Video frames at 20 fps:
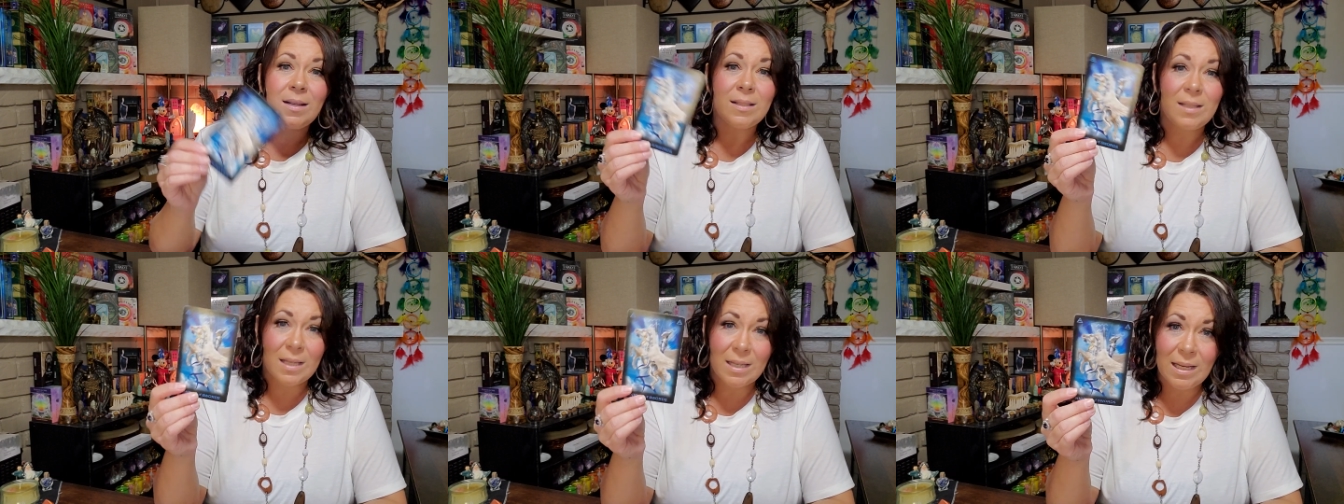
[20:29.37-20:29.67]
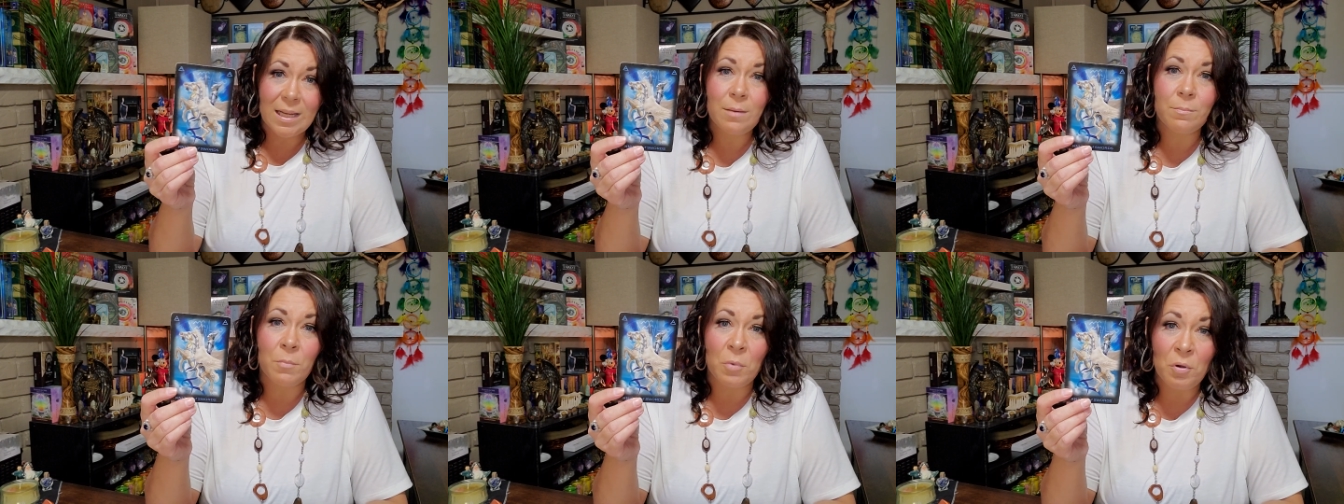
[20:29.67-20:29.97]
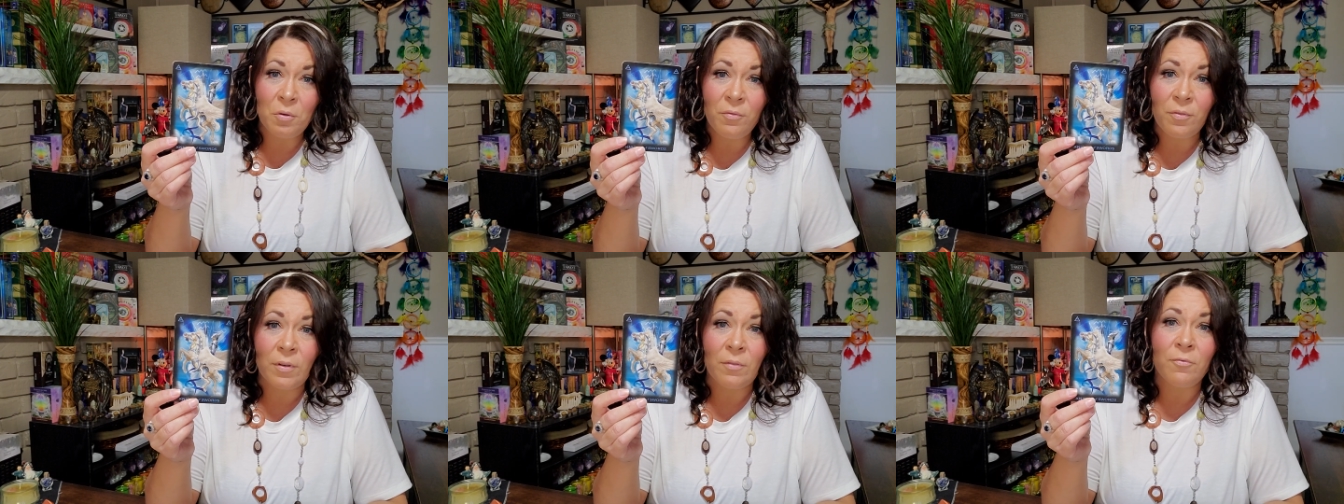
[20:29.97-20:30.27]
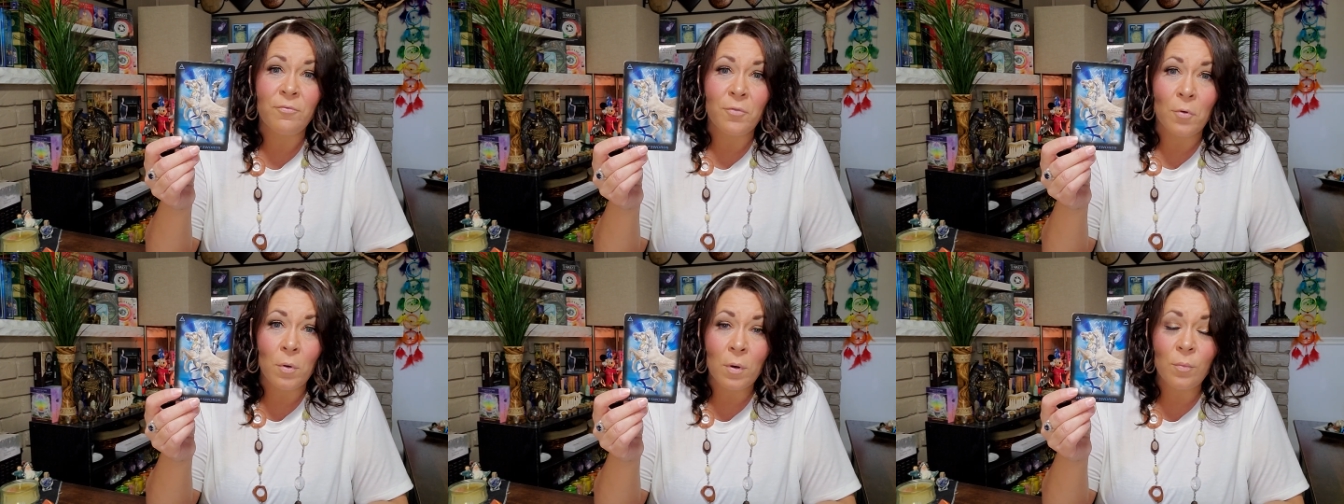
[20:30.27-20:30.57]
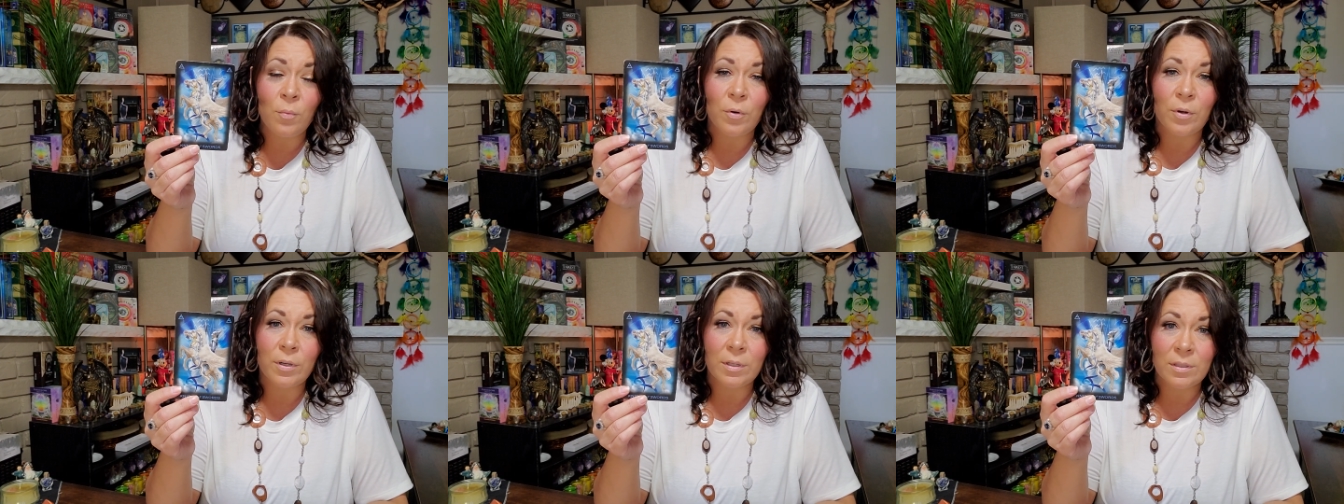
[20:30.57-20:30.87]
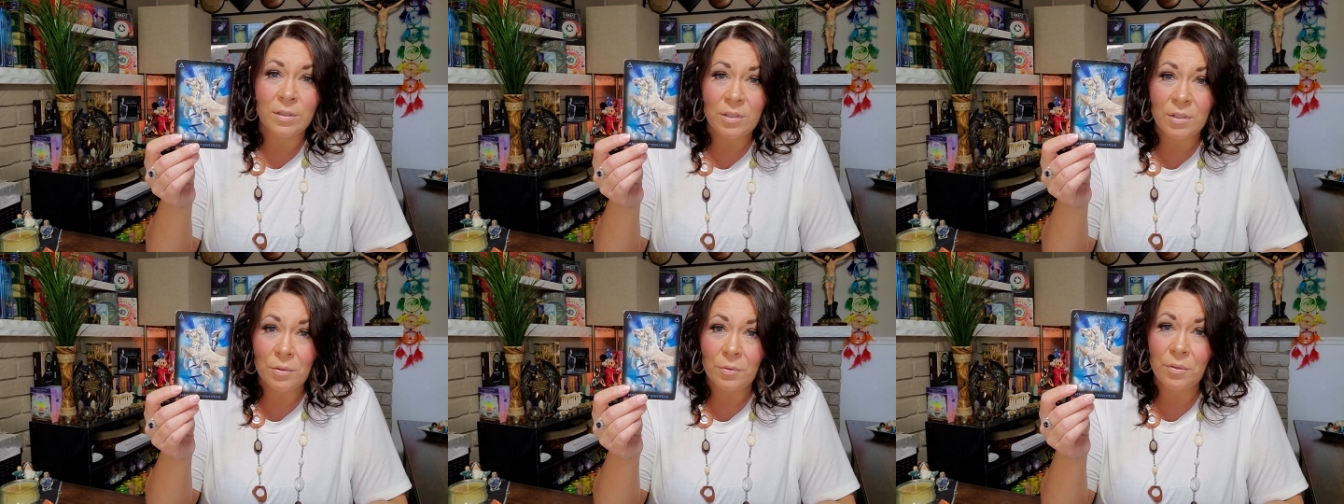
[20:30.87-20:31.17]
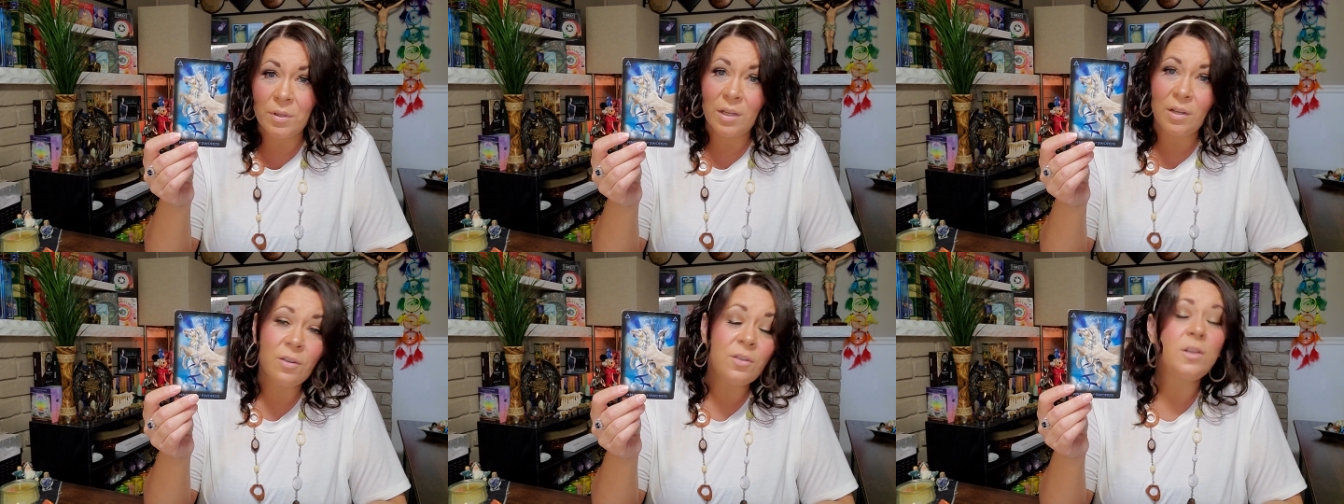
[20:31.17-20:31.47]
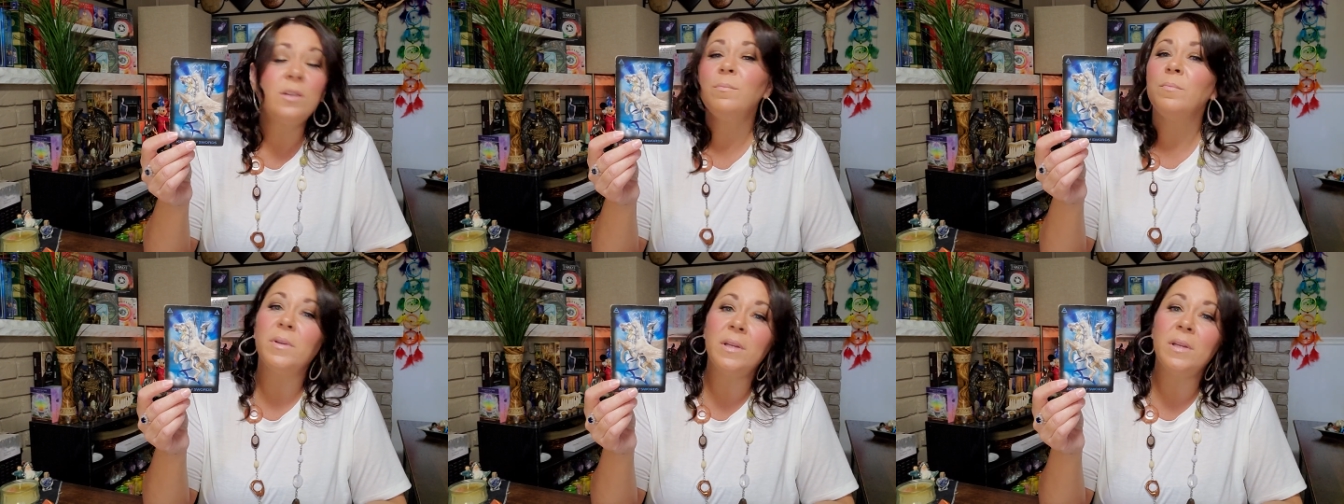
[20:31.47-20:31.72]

to get moving forward. And so there could